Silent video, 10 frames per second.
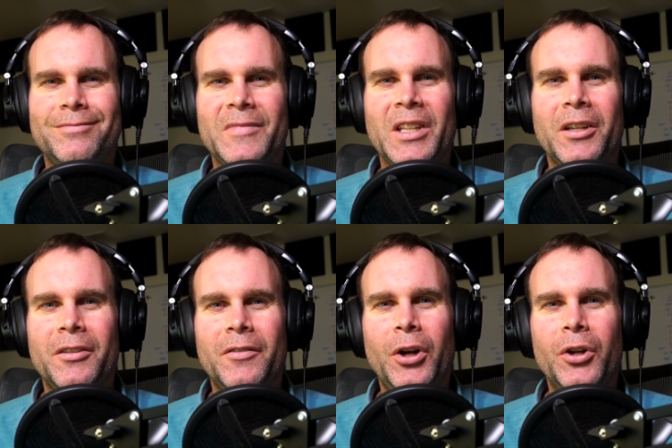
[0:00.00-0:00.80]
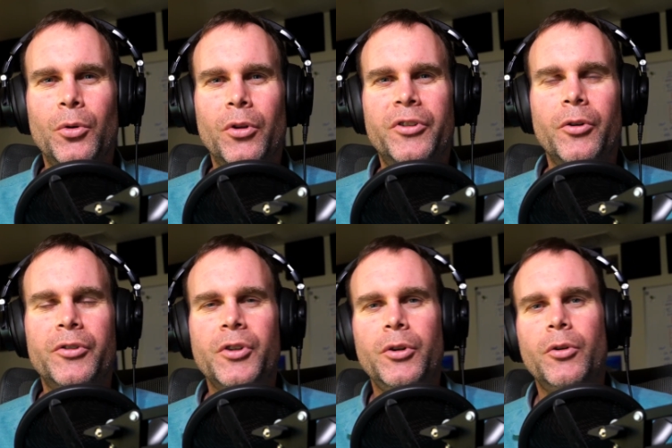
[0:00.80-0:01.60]
Very cool. So
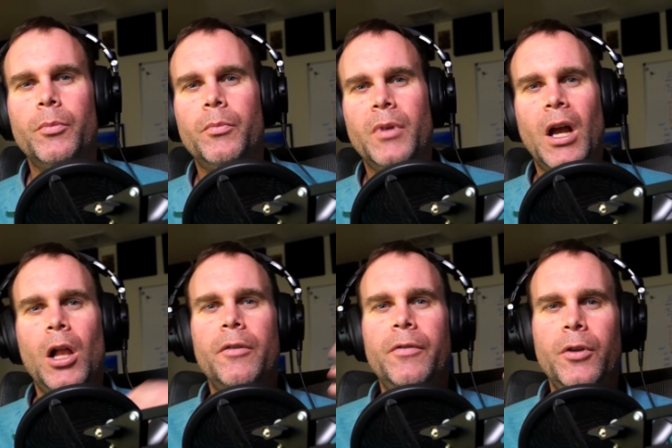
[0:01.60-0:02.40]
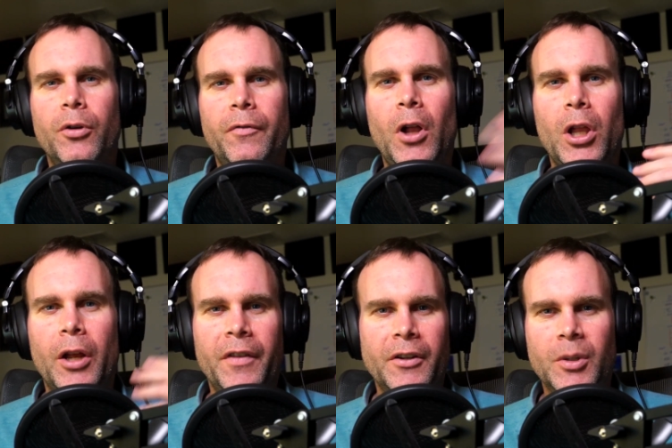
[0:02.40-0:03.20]
all of your Fallout things
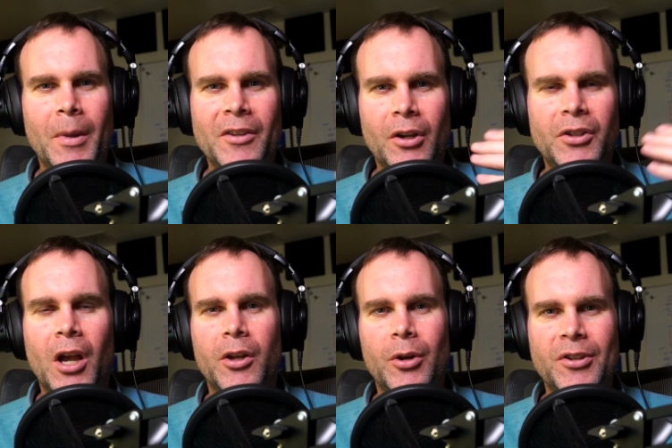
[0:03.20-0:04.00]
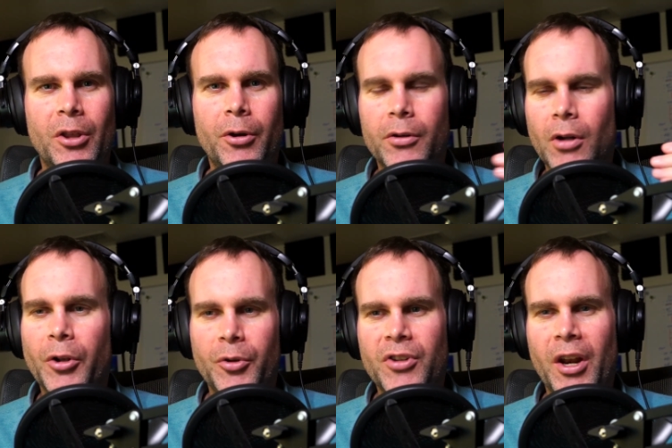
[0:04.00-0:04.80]
can basically talk to each other
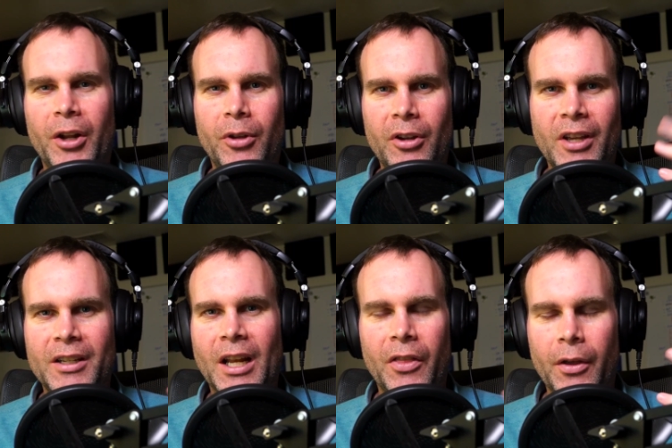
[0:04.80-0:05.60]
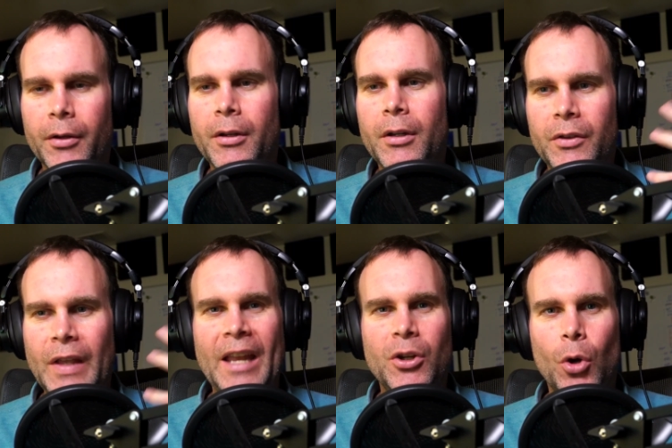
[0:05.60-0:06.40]
ultrasonically. Is that kind of the end
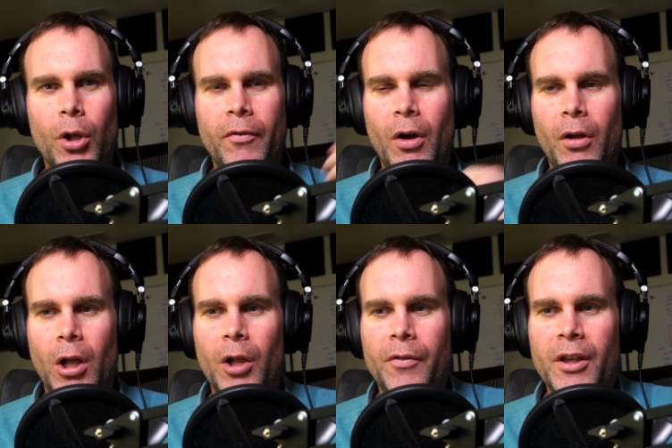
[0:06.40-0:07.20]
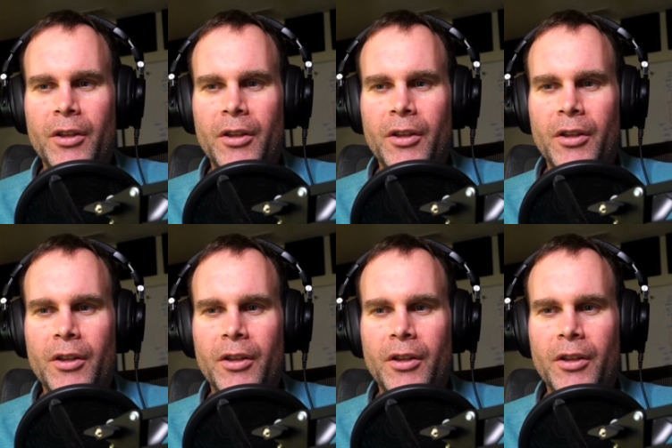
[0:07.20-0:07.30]
goal of all of this?